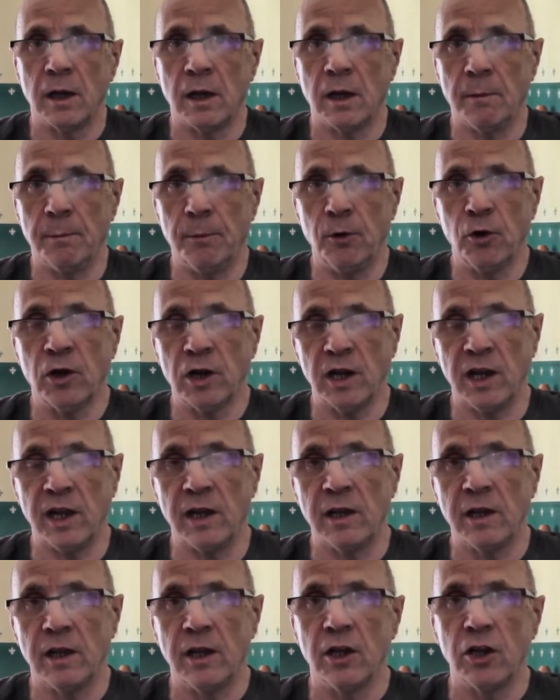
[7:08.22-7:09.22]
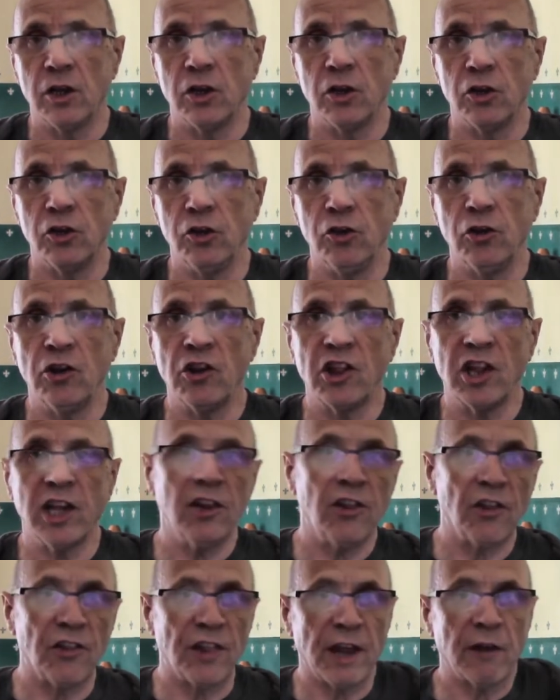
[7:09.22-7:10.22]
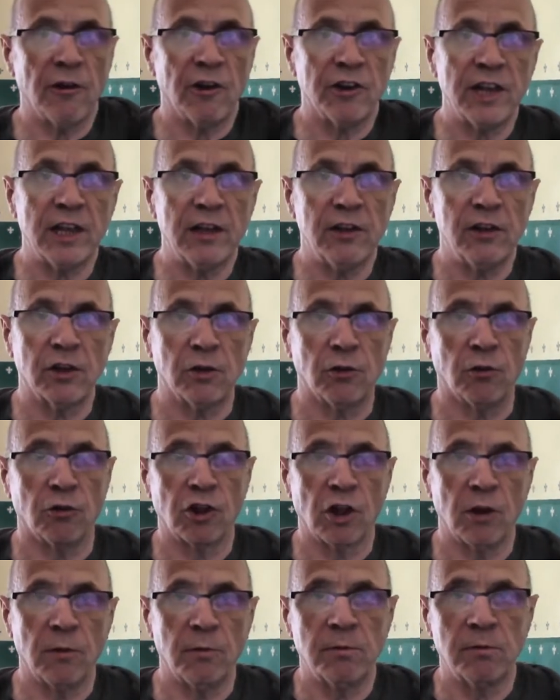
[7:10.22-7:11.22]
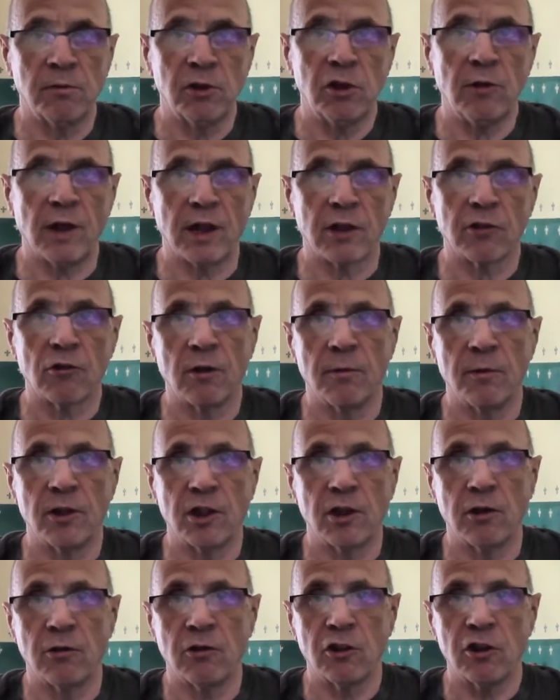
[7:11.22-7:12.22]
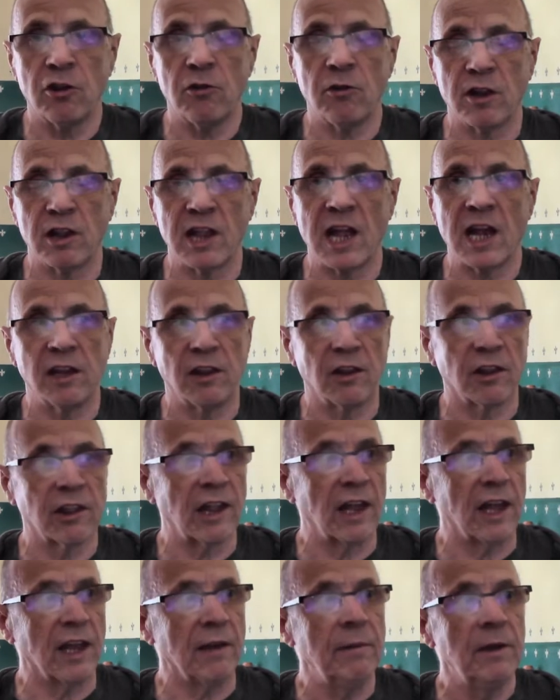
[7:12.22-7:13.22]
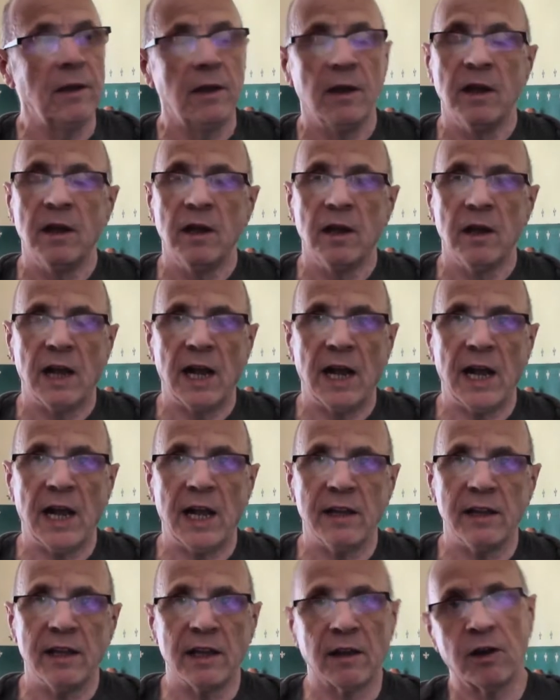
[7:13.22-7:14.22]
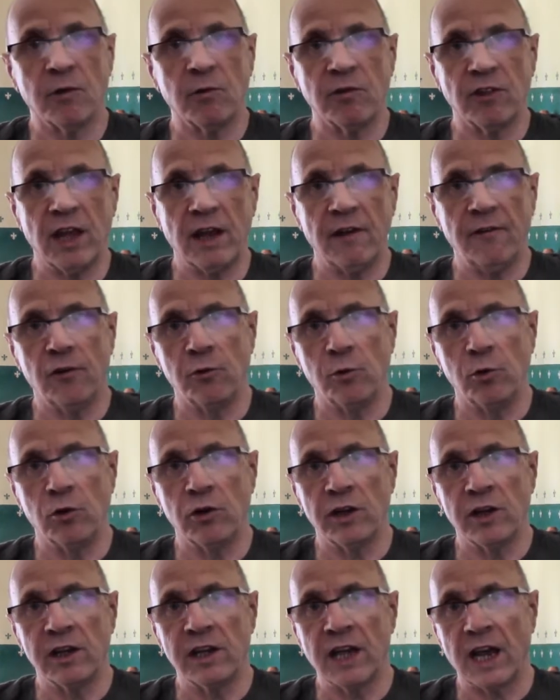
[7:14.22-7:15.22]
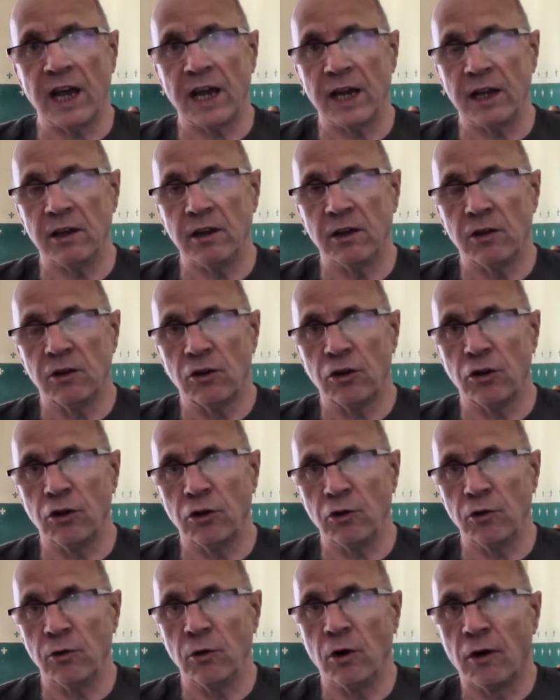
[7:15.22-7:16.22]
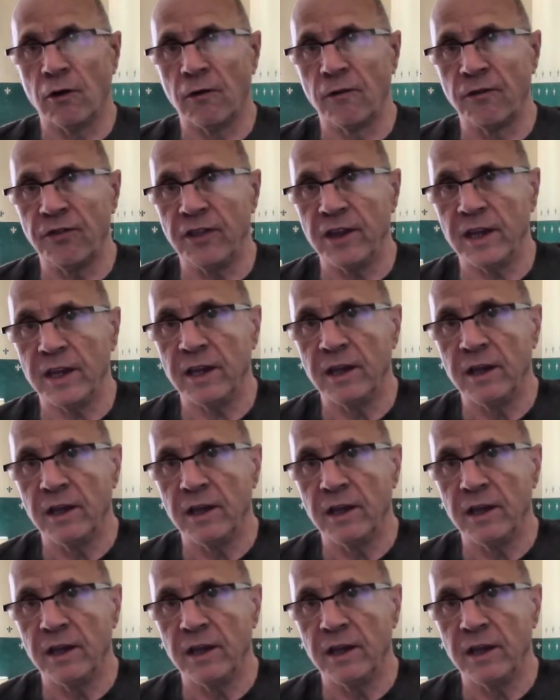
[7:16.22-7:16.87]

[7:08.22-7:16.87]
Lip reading: booklet, you can see that they're identical. So 2 X chromosomes, 2 exactly the same, and it therefore will contain 2 of the